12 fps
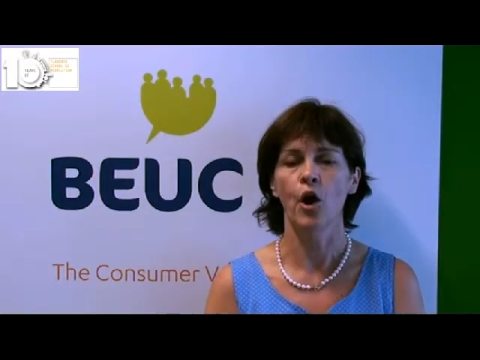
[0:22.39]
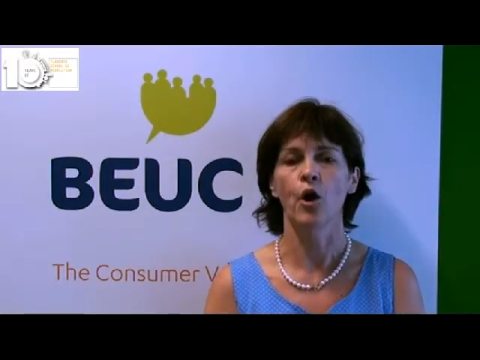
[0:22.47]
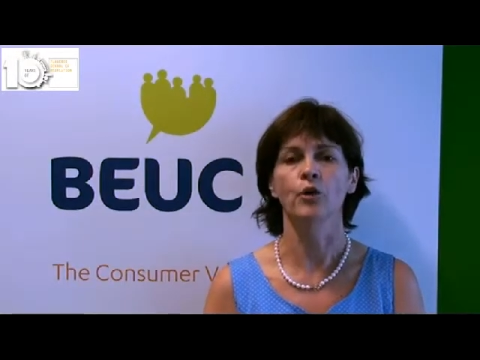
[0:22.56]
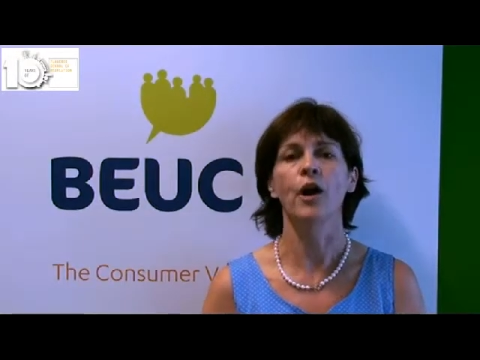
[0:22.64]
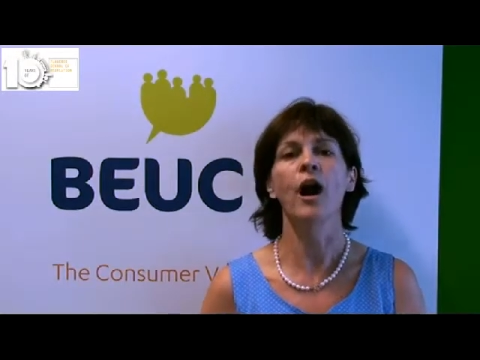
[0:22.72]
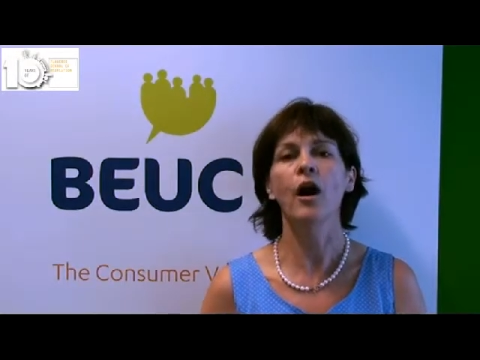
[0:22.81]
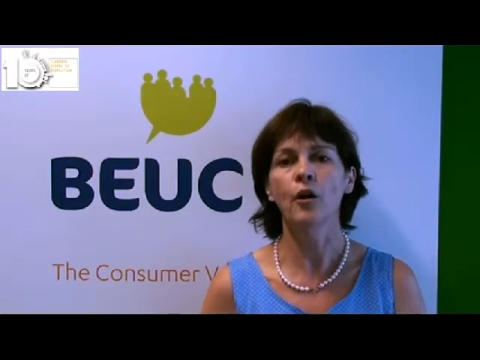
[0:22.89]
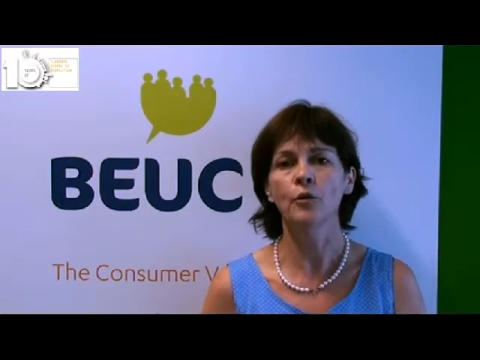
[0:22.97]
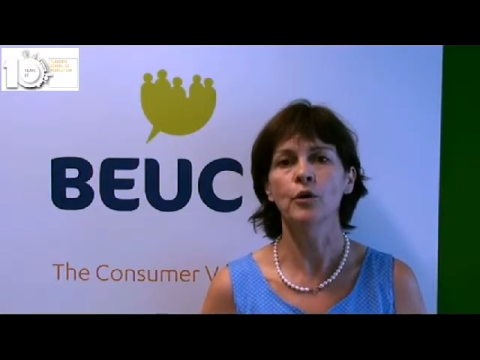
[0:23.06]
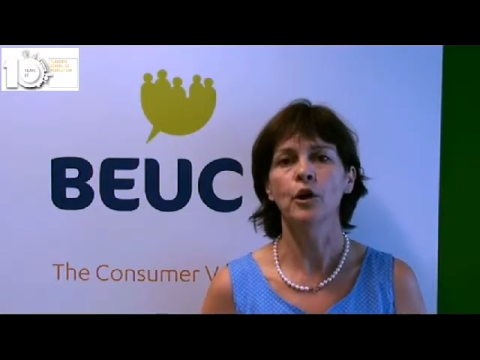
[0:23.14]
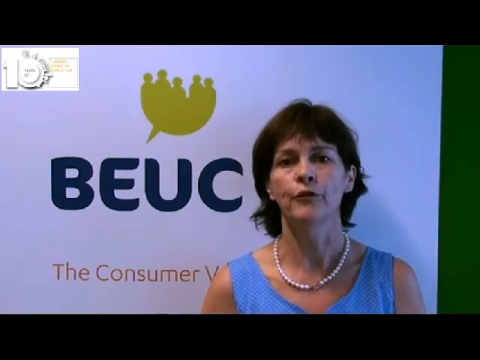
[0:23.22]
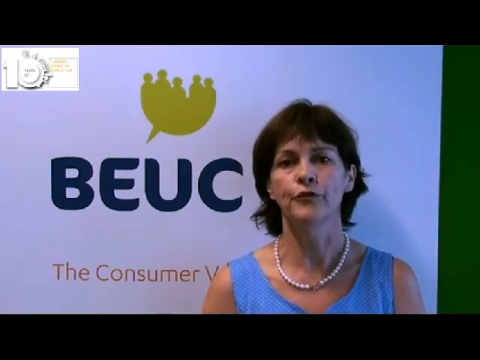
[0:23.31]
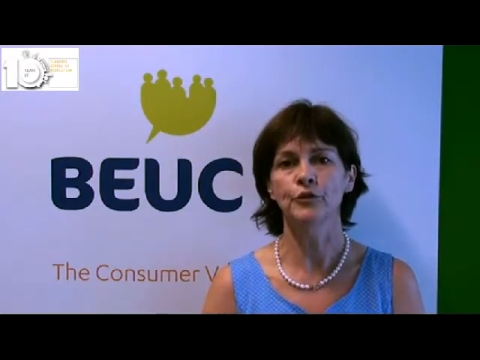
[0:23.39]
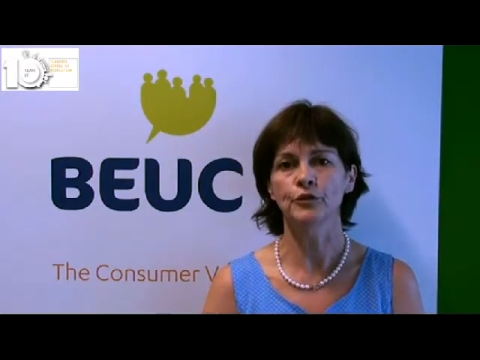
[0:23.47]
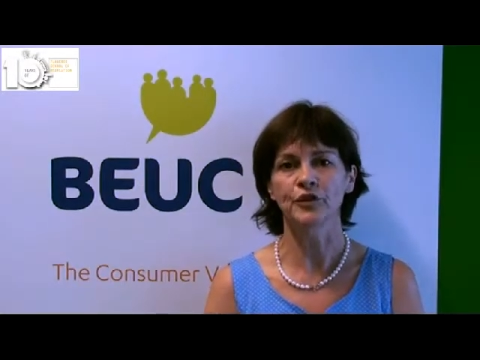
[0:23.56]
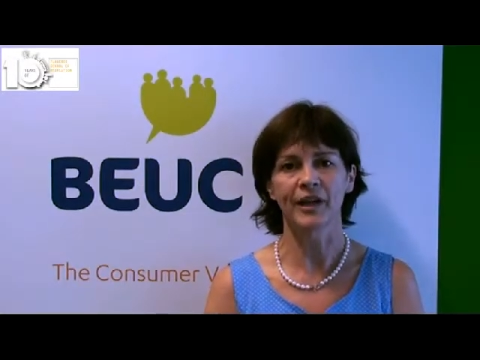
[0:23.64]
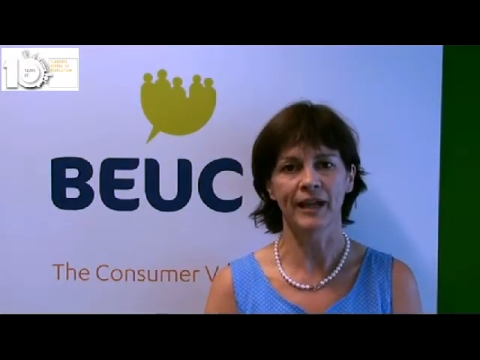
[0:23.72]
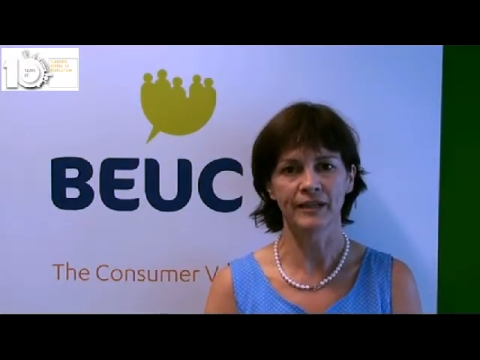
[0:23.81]
on how
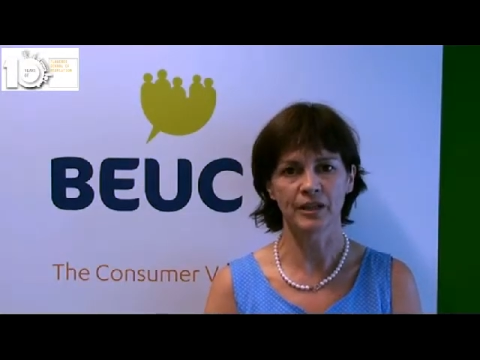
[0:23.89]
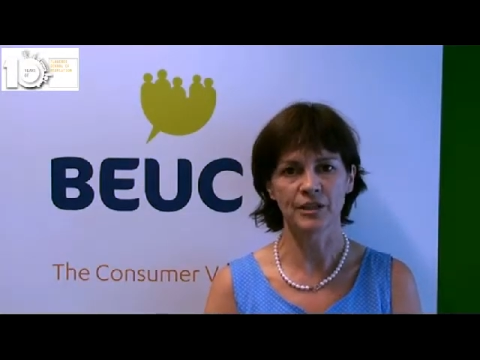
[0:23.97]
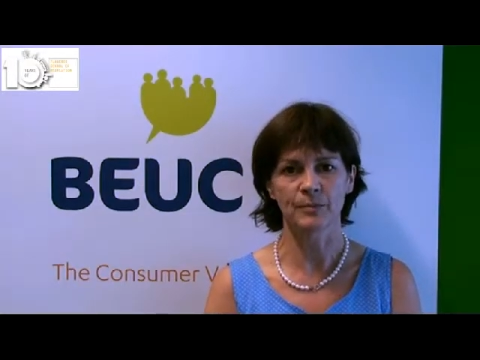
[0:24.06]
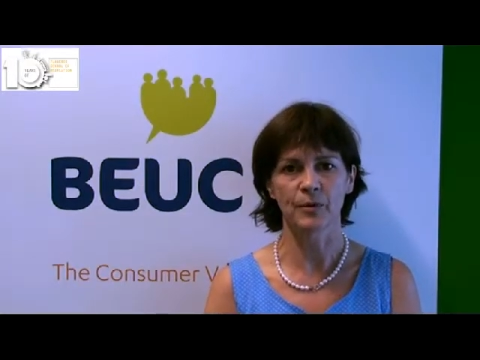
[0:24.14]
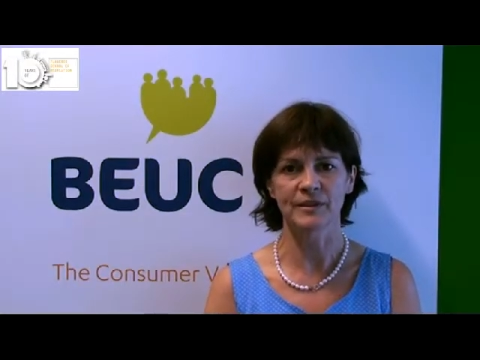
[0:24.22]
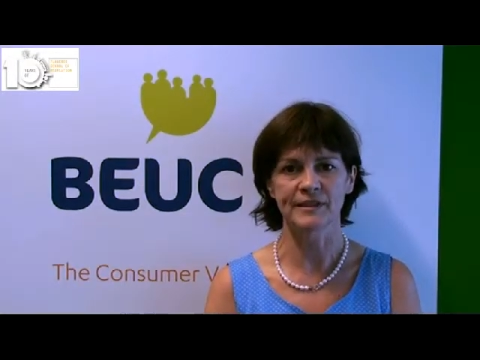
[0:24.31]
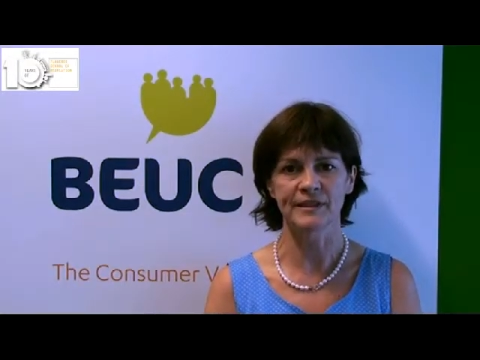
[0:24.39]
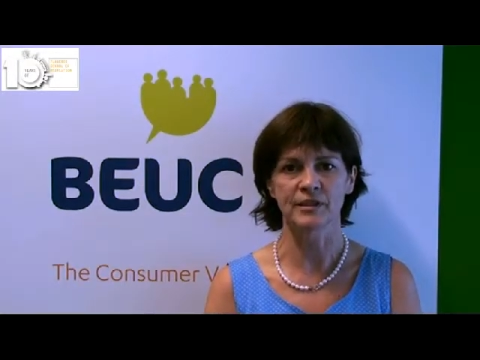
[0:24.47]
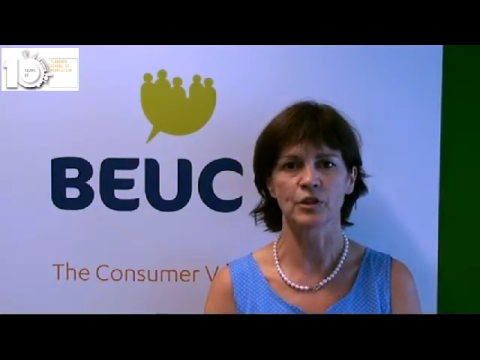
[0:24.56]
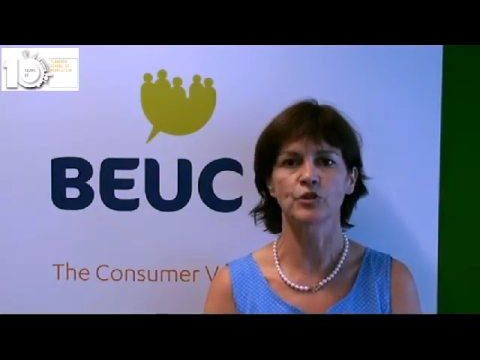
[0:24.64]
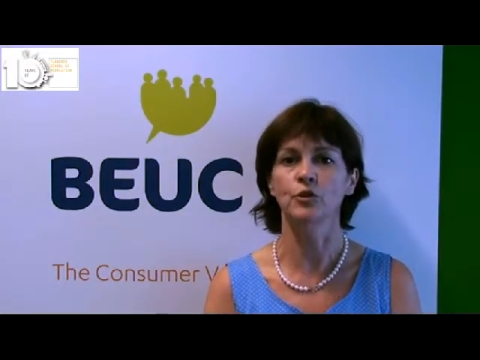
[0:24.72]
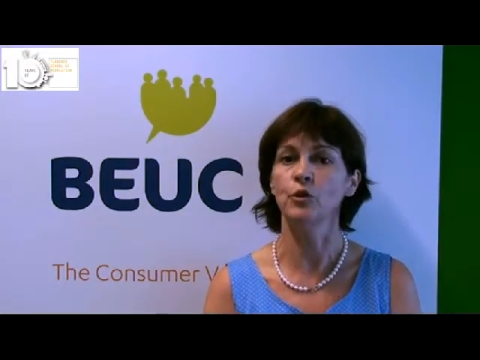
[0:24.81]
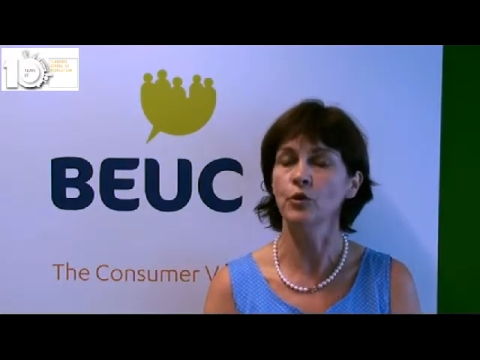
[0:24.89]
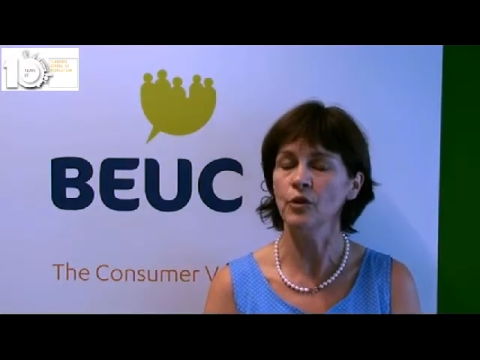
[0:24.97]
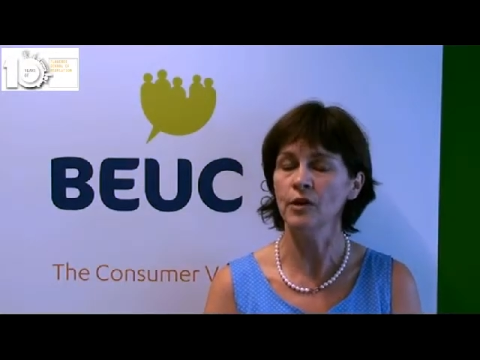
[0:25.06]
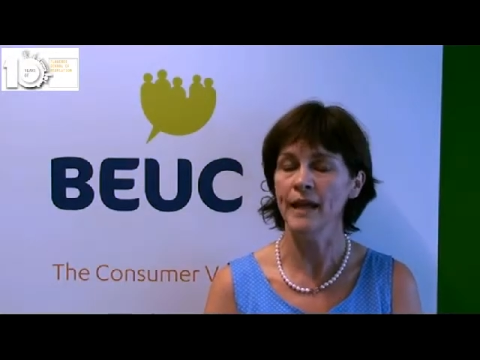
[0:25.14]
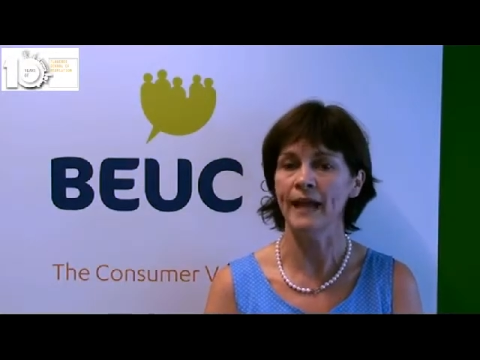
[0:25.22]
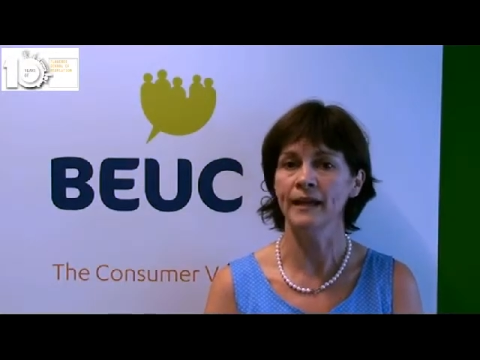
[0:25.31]
future energy policies should
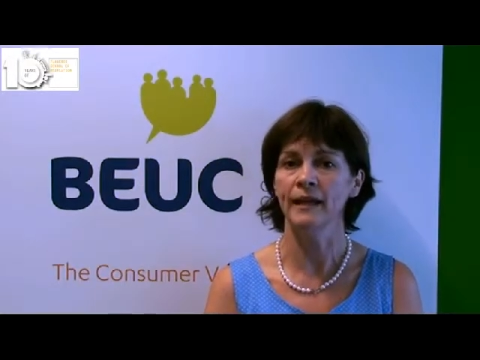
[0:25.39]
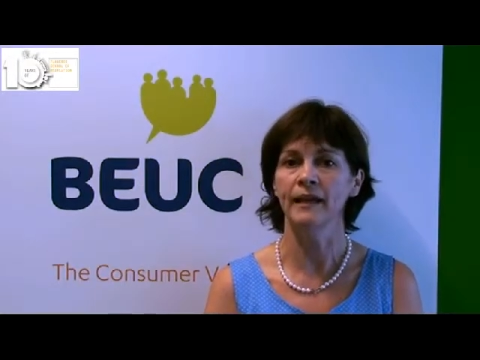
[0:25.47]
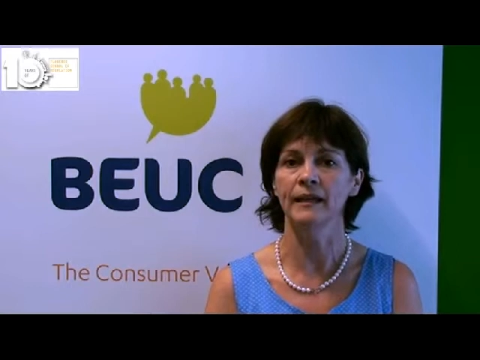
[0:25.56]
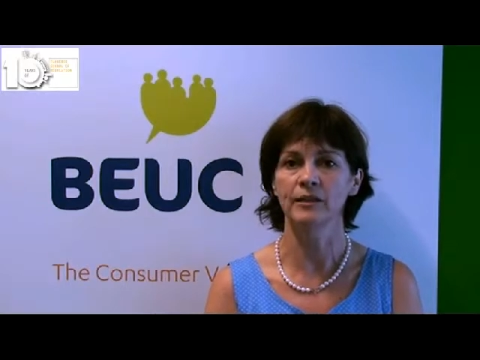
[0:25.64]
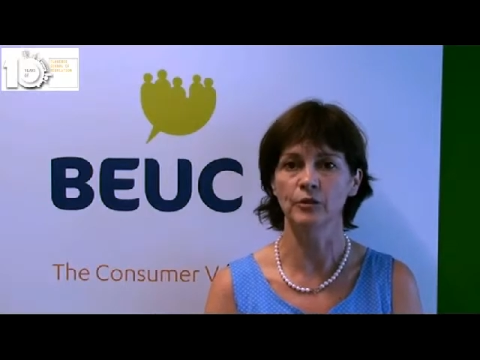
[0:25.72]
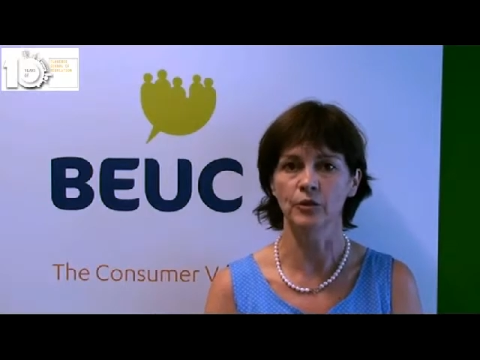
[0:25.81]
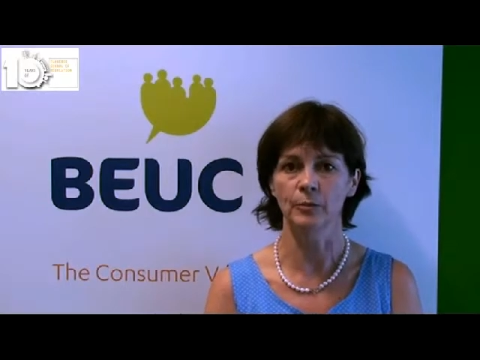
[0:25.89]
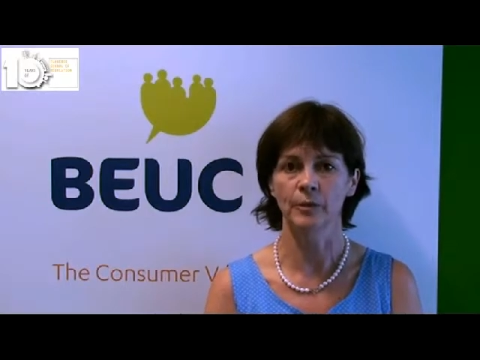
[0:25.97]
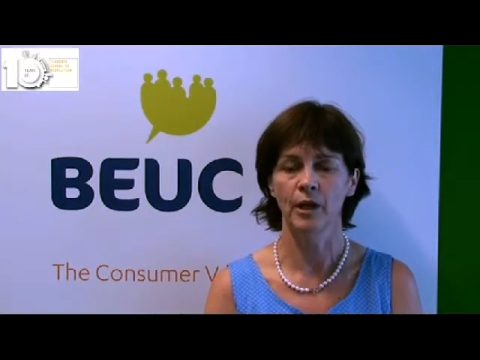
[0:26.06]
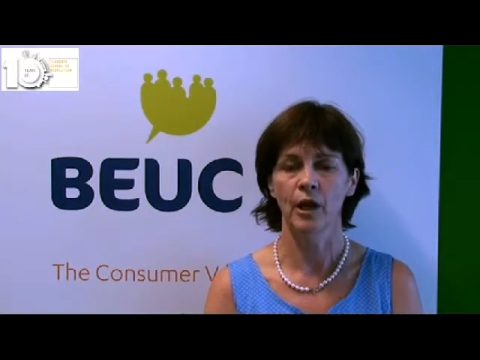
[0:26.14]
look like in Europe.